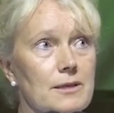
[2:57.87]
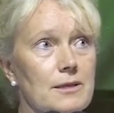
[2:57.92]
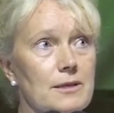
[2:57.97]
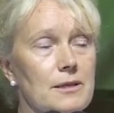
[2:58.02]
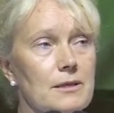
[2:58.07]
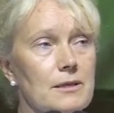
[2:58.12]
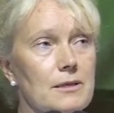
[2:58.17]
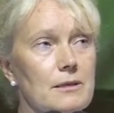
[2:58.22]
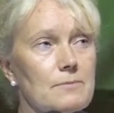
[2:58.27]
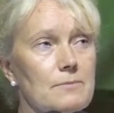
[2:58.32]

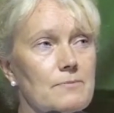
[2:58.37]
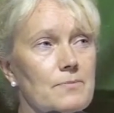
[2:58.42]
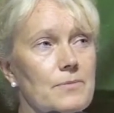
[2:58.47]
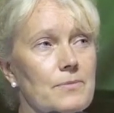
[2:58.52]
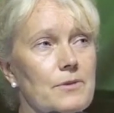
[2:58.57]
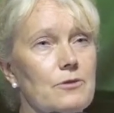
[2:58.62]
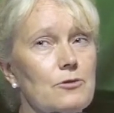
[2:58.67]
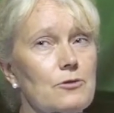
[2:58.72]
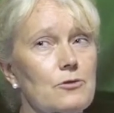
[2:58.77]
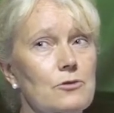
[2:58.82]

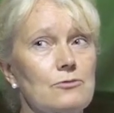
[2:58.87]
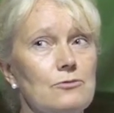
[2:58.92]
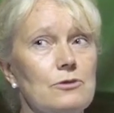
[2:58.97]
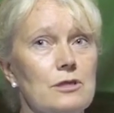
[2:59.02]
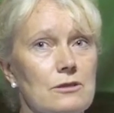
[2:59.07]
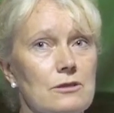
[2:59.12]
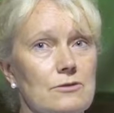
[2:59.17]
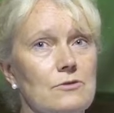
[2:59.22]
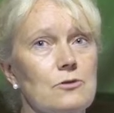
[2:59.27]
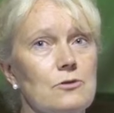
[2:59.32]
the thought
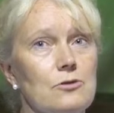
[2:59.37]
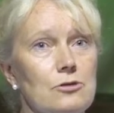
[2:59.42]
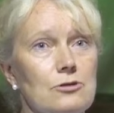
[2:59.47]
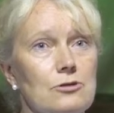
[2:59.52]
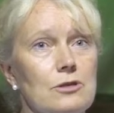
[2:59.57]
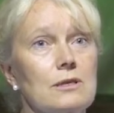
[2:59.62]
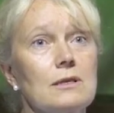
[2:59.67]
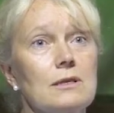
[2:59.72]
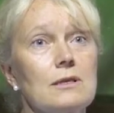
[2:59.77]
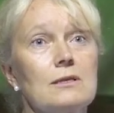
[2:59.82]
is, of course,
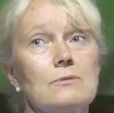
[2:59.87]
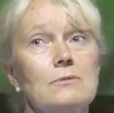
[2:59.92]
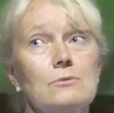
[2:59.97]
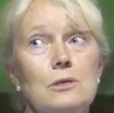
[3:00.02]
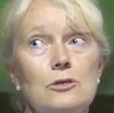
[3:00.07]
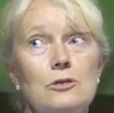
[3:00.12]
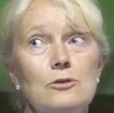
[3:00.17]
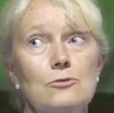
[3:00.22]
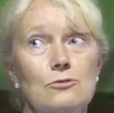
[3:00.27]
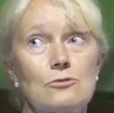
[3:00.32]
that it
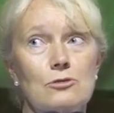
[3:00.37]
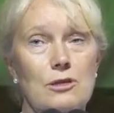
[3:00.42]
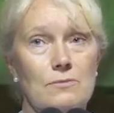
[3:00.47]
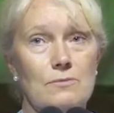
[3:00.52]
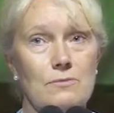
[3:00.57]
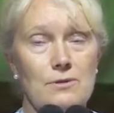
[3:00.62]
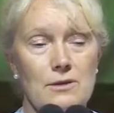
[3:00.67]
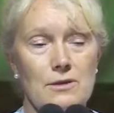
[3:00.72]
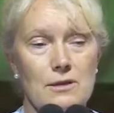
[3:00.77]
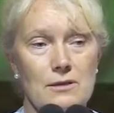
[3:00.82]
will do
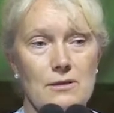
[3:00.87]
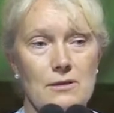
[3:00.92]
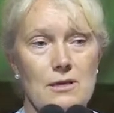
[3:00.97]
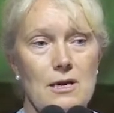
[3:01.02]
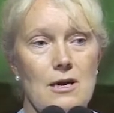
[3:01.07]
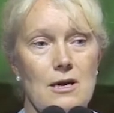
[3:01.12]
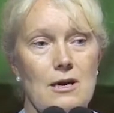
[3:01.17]
something.